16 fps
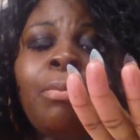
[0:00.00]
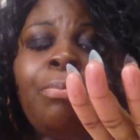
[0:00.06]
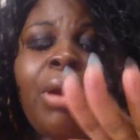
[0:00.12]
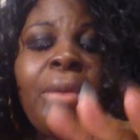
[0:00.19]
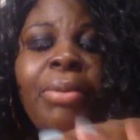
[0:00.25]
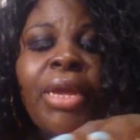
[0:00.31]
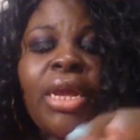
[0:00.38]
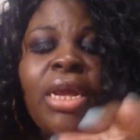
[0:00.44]

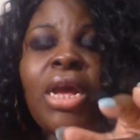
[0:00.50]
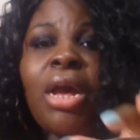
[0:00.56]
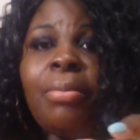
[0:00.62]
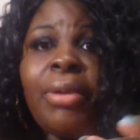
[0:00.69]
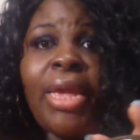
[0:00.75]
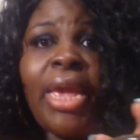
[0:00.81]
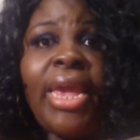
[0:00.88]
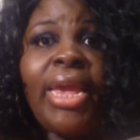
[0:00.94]
pumpkin
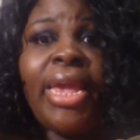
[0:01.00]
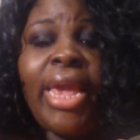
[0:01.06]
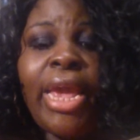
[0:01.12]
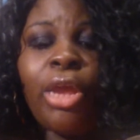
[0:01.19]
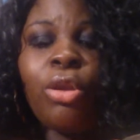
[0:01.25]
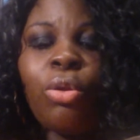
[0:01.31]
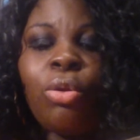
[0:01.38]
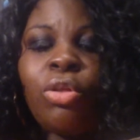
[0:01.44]
cupcake
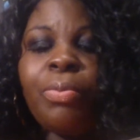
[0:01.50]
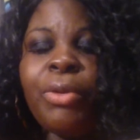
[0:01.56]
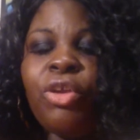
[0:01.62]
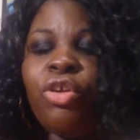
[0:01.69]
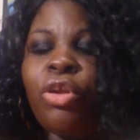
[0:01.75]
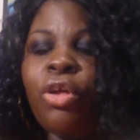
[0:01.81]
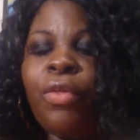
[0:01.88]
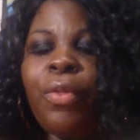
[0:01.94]
candles,
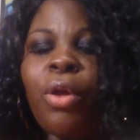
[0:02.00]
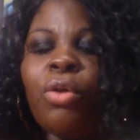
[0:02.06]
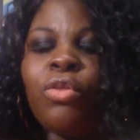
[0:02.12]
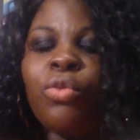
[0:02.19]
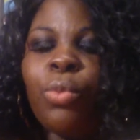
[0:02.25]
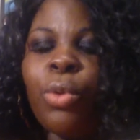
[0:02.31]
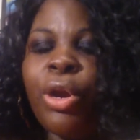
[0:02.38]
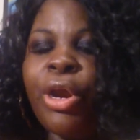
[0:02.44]
but you know,
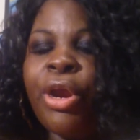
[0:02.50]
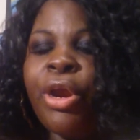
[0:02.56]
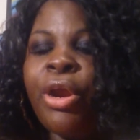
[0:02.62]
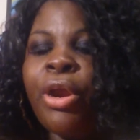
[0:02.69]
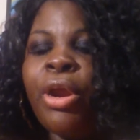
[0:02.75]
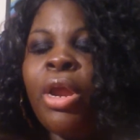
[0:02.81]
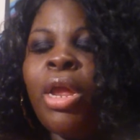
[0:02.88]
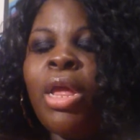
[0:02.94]
those
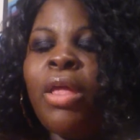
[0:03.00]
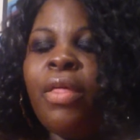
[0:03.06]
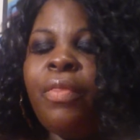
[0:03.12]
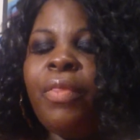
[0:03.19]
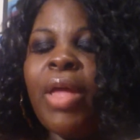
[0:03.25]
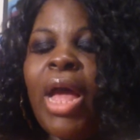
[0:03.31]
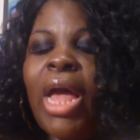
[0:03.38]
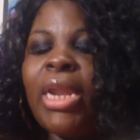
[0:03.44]
were
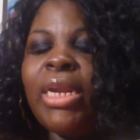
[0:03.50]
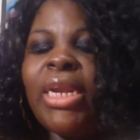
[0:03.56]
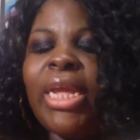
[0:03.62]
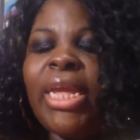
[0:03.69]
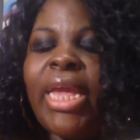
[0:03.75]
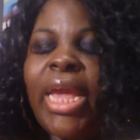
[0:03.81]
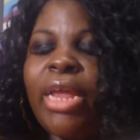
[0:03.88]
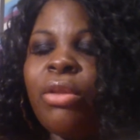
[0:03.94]
the
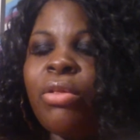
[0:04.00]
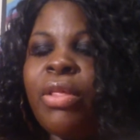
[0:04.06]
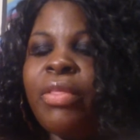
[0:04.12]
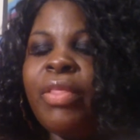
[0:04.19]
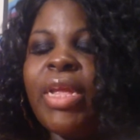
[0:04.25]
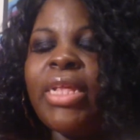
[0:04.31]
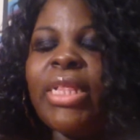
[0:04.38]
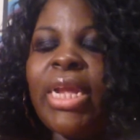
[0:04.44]
holiday candles
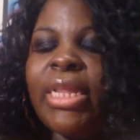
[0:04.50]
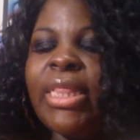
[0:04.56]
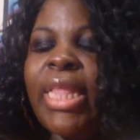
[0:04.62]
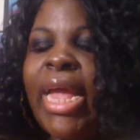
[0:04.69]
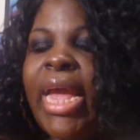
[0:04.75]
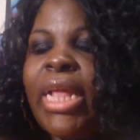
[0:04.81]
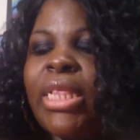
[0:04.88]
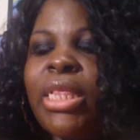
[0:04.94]
and things like
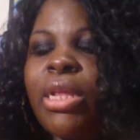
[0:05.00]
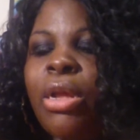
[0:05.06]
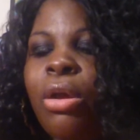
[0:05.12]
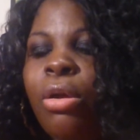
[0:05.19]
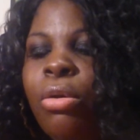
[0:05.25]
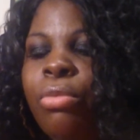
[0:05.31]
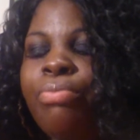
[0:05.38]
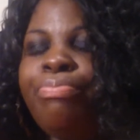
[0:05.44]
that.
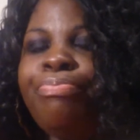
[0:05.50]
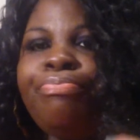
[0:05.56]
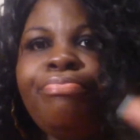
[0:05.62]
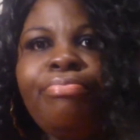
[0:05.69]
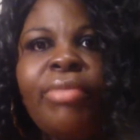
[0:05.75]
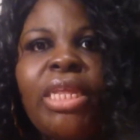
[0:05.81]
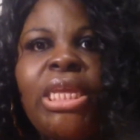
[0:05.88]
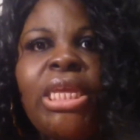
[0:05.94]
So
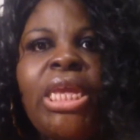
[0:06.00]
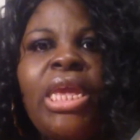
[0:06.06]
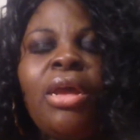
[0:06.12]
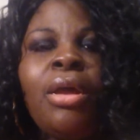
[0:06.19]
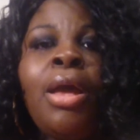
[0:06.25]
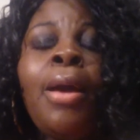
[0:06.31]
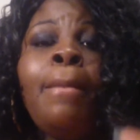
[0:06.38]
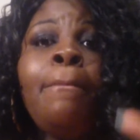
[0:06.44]

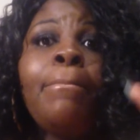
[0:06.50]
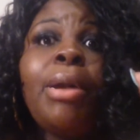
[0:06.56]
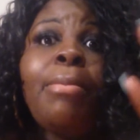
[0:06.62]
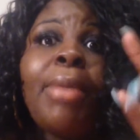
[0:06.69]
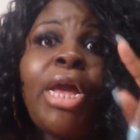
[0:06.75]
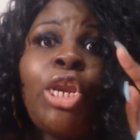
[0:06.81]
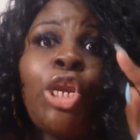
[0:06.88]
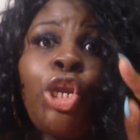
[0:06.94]
yeah,
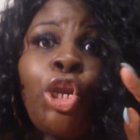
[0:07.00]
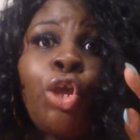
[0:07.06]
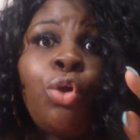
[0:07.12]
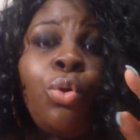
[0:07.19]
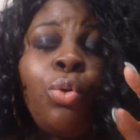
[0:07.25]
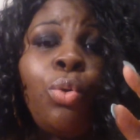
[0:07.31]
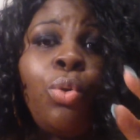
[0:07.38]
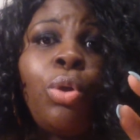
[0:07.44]
but my
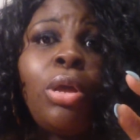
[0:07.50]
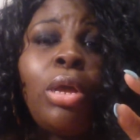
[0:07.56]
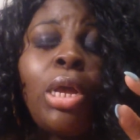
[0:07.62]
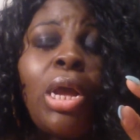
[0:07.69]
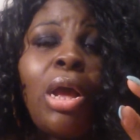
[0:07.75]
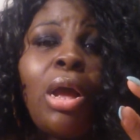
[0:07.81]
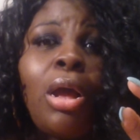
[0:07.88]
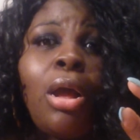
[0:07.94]
new
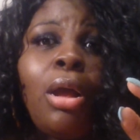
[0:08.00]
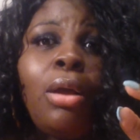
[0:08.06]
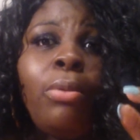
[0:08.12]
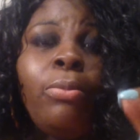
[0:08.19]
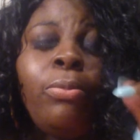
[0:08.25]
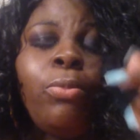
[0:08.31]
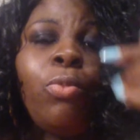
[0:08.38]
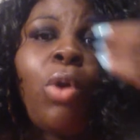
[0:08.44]

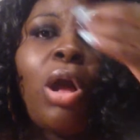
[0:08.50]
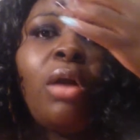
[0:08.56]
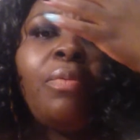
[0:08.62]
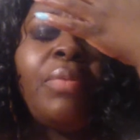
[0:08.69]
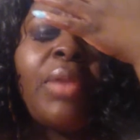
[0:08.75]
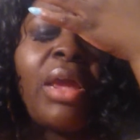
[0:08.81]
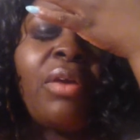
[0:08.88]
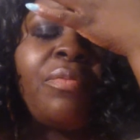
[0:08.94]

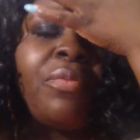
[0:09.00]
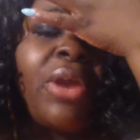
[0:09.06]
wallflower